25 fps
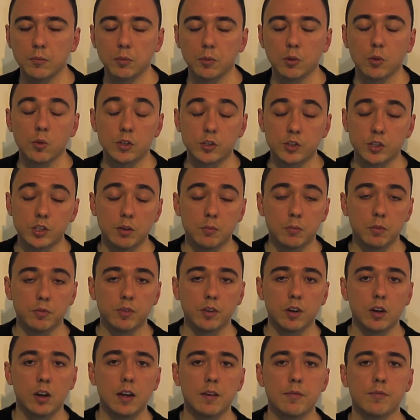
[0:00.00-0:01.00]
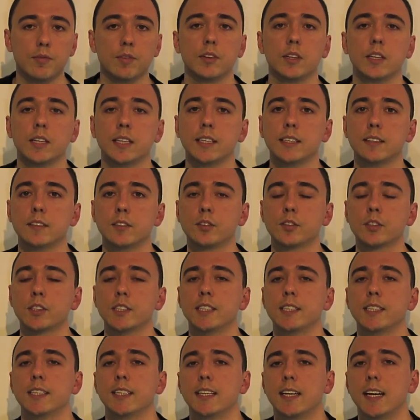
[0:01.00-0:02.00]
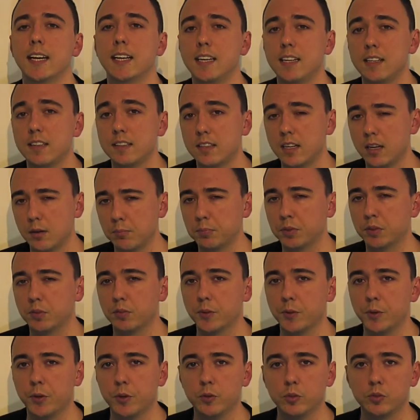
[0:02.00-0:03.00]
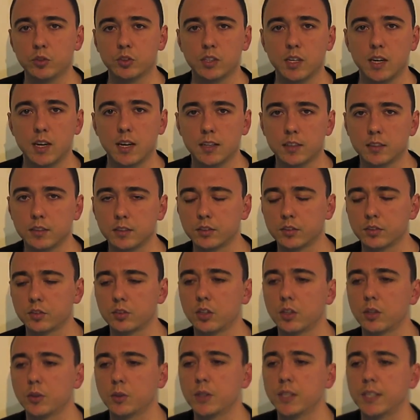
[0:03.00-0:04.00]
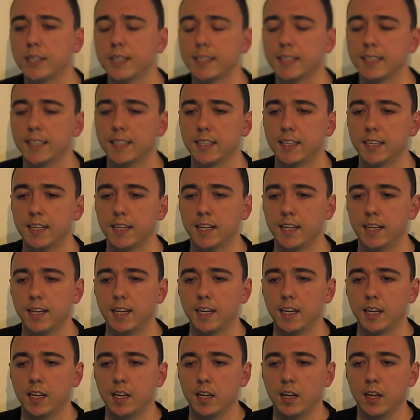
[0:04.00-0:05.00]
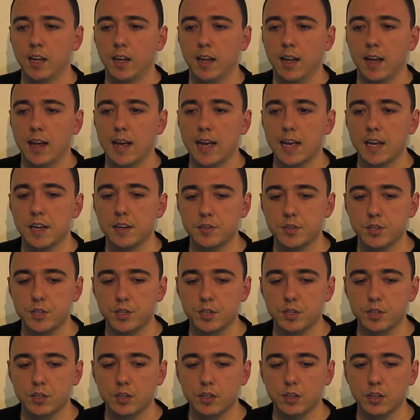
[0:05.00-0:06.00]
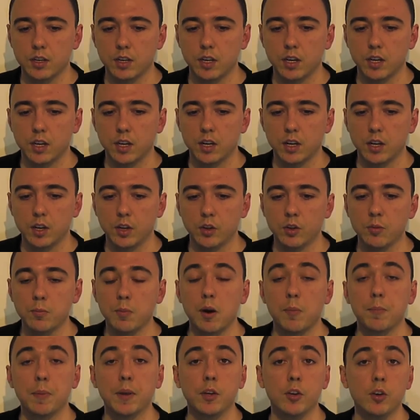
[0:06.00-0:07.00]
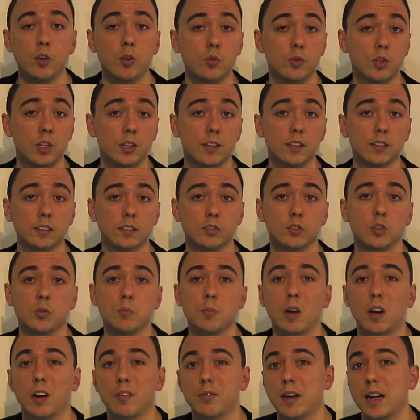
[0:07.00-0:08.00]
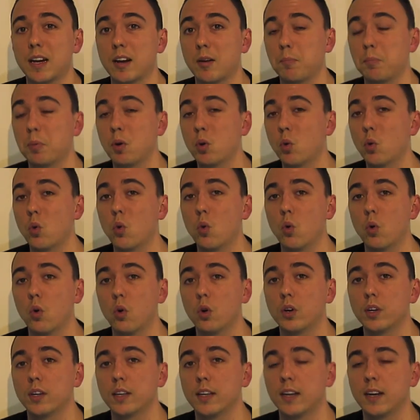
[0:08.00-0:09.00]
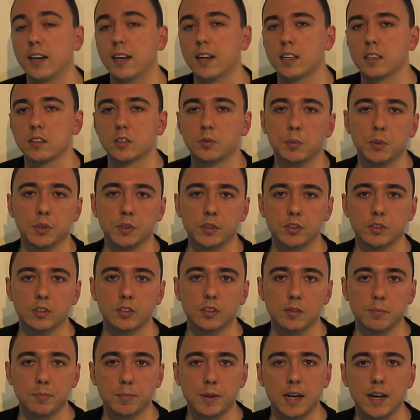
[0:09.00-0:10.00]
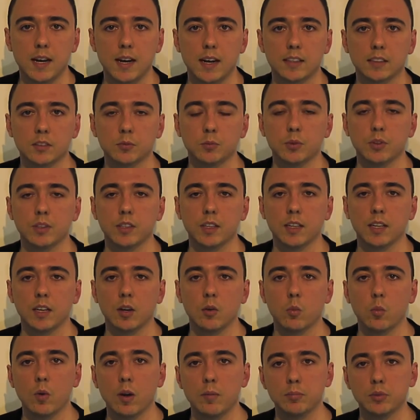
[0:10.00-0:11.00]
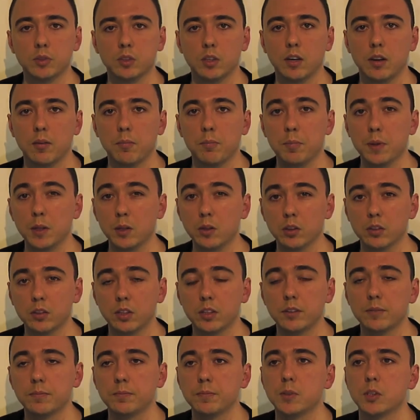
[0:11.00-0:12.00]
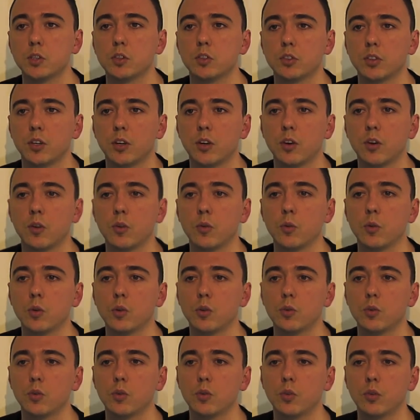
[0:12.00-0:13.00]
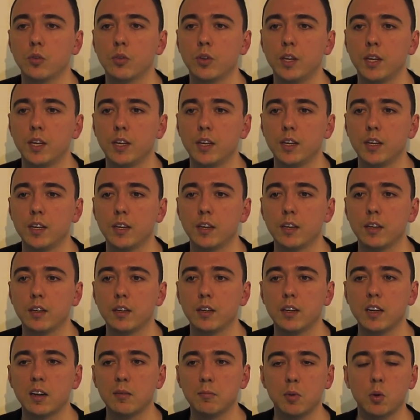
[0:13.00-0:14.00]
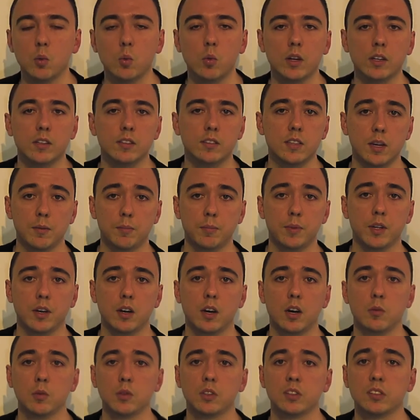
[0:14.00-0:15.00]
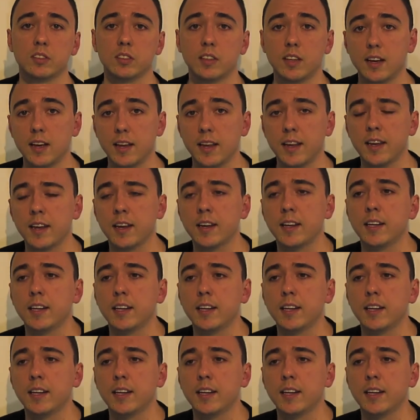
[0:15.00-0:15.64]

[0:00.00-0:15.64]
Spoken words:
Question number 5 is any tips for new starters. So as you might be new to this, you might have had a poor experience in the past with getting a website built. So the number one tip that I would say